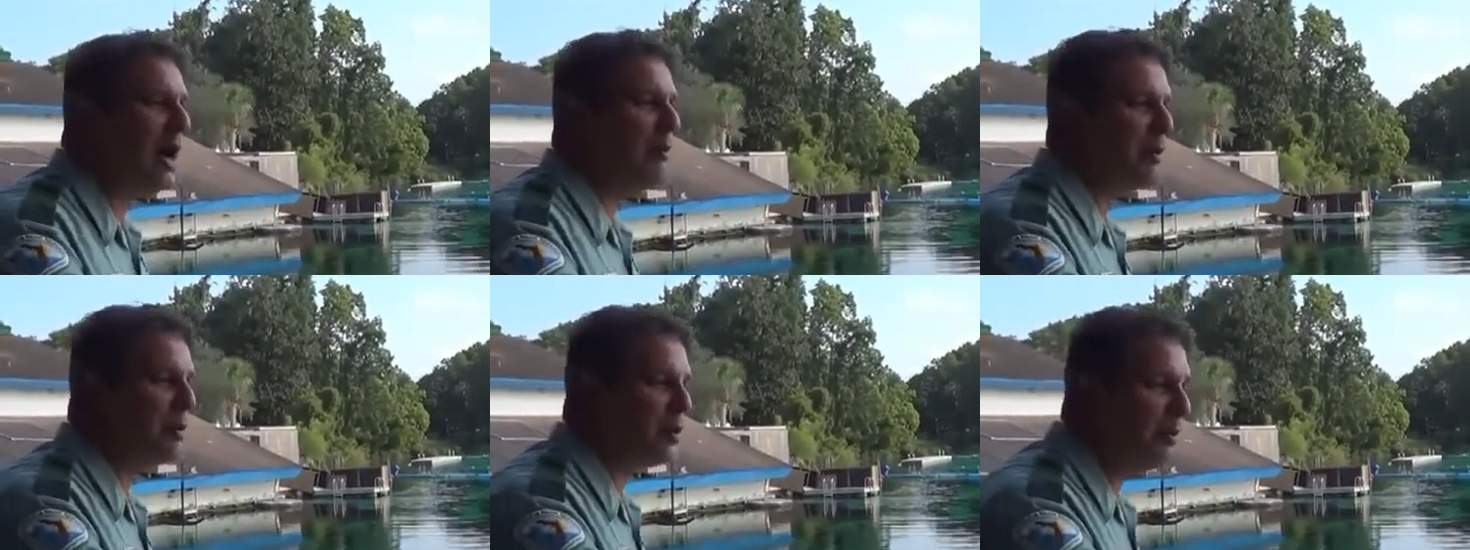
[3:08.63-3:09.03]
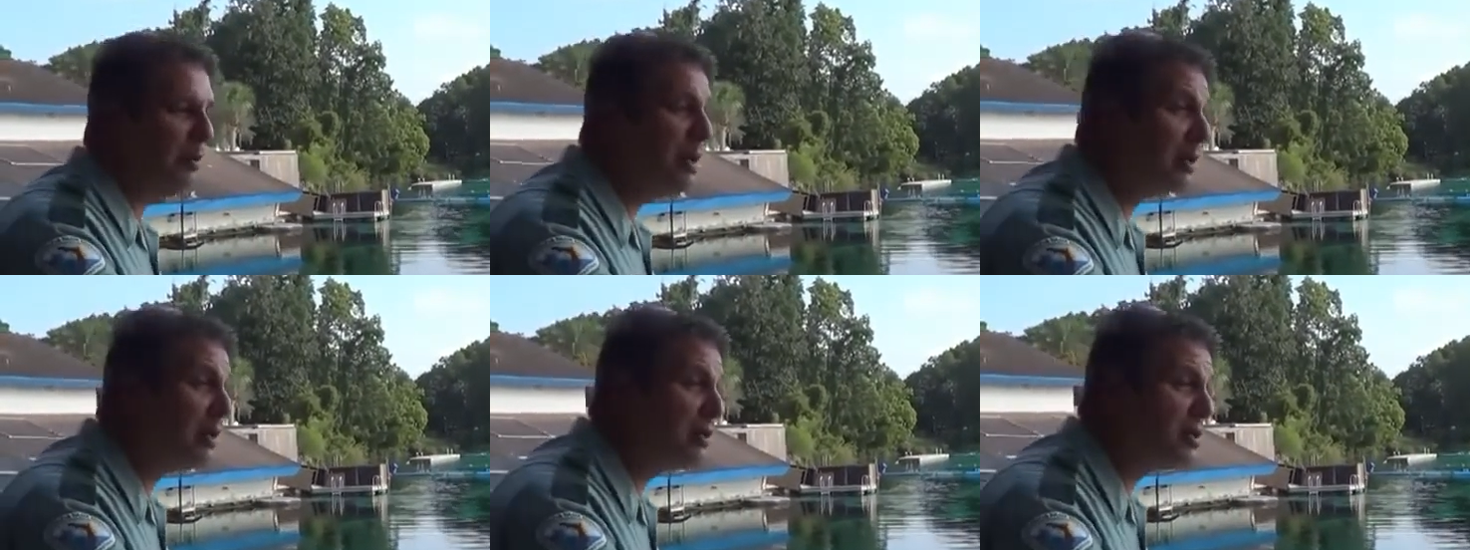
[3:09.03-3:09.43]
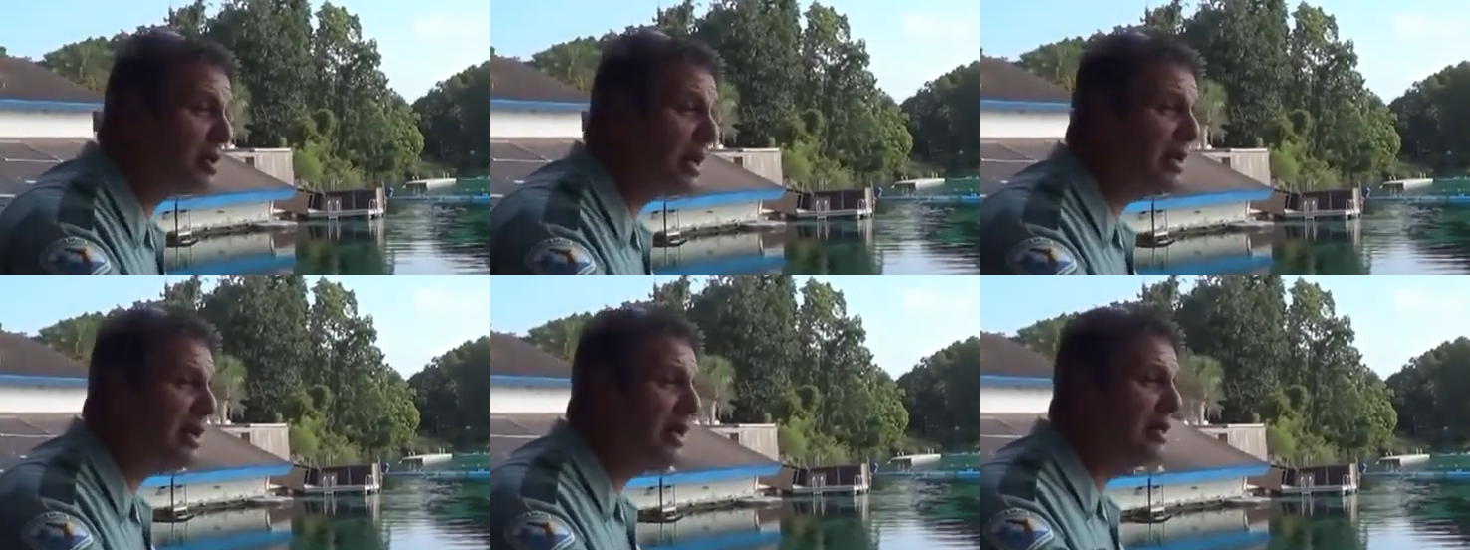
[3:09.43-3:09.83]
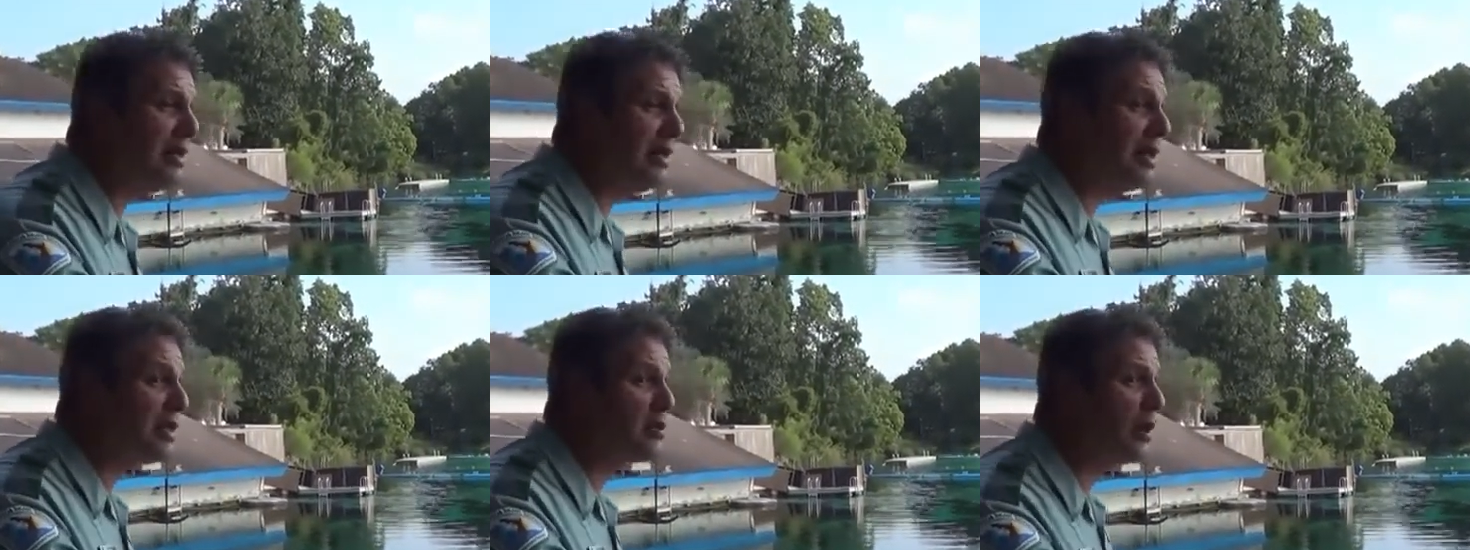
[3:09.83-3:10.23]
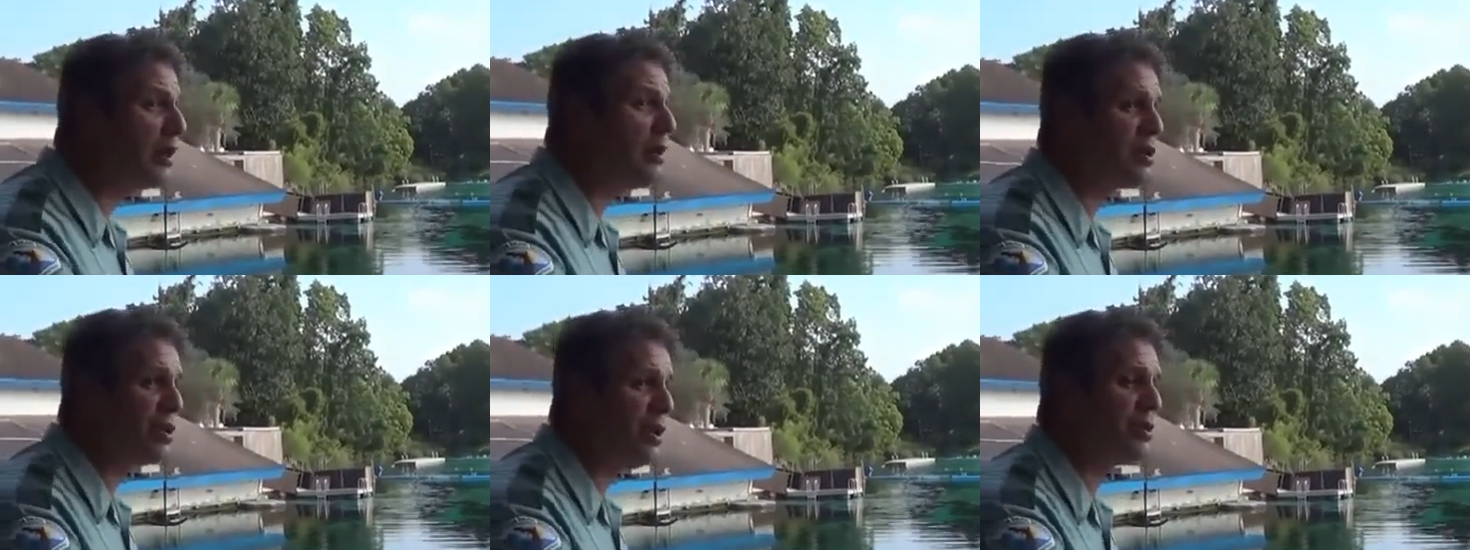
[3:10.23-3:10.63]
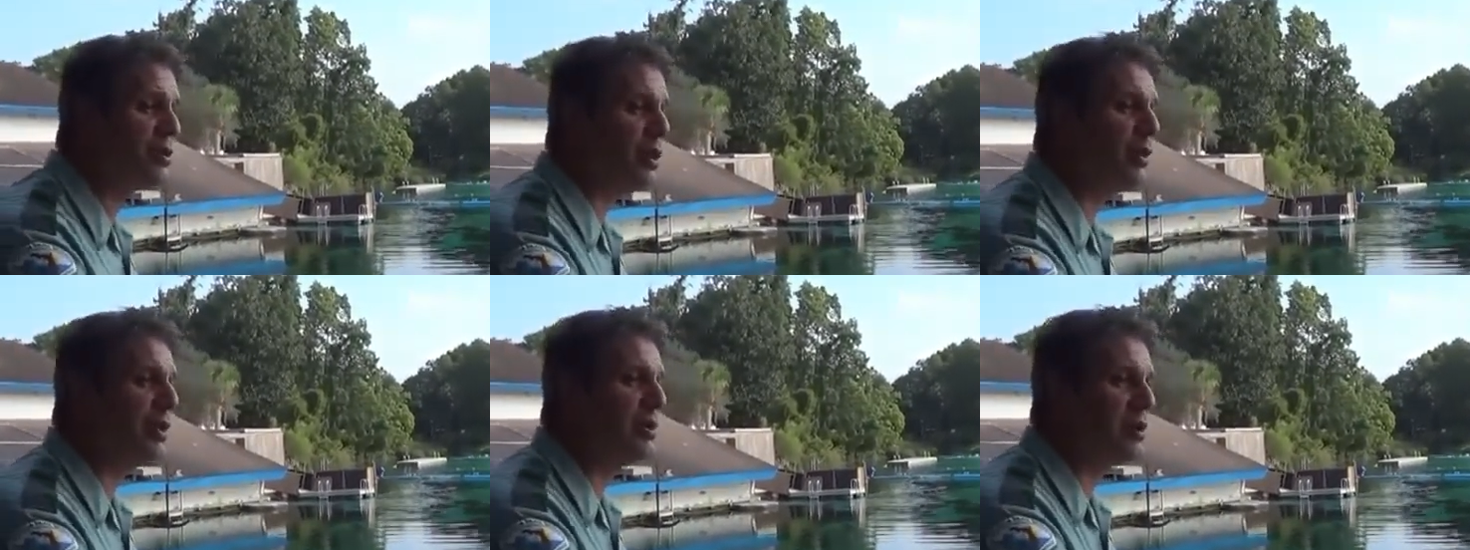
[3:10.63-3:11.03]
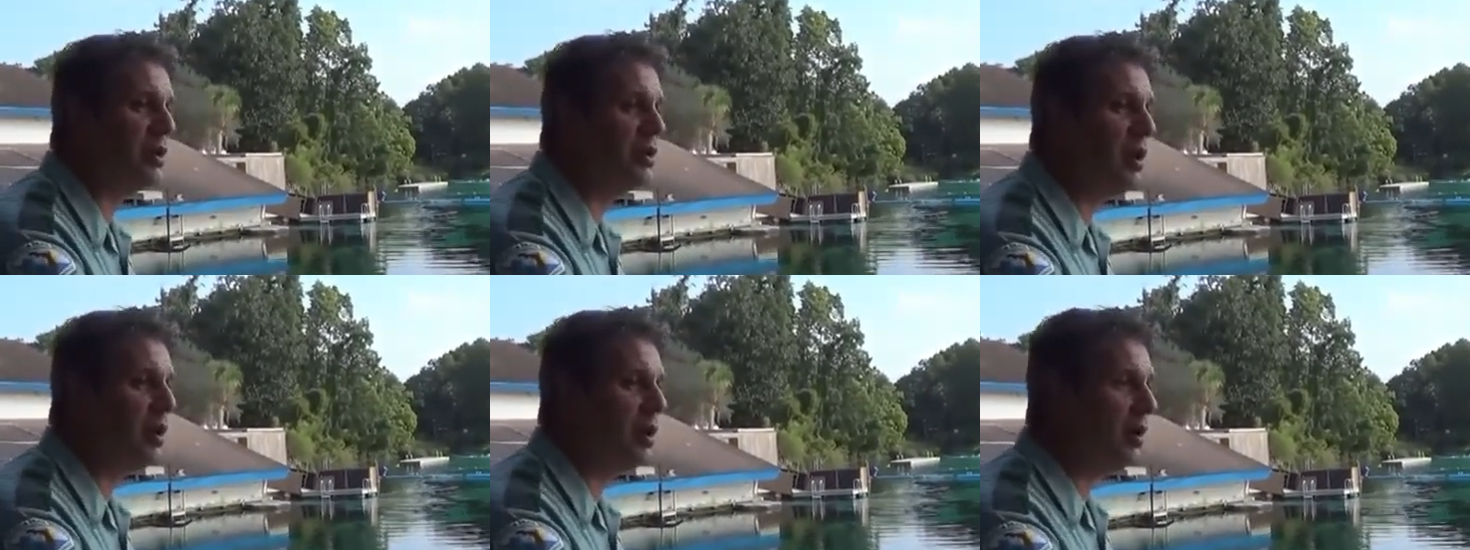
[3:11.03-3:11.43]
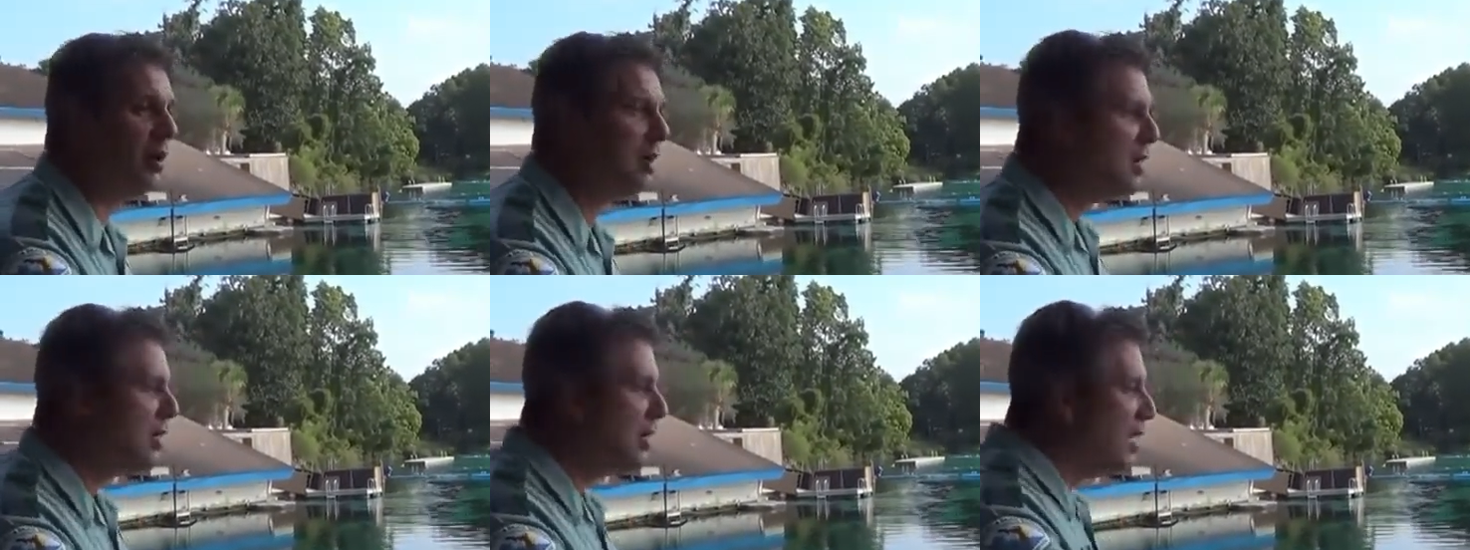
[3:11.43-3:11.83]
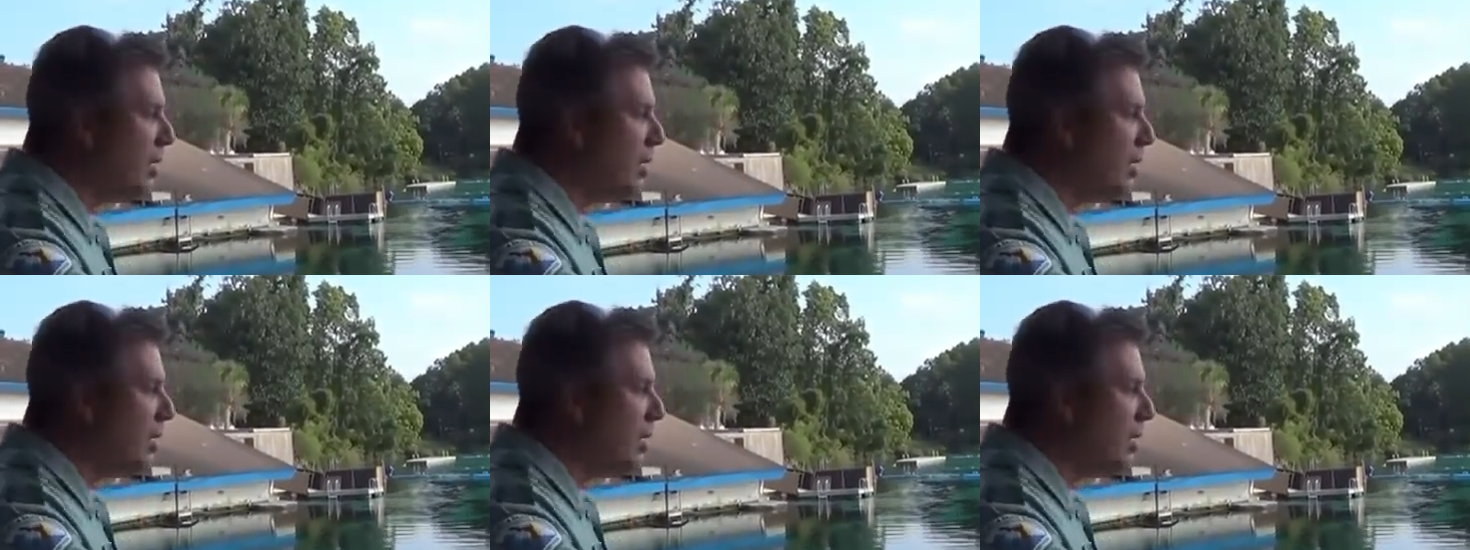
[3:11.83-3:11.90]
hypothermia can set in, and that's why our shows are only so long.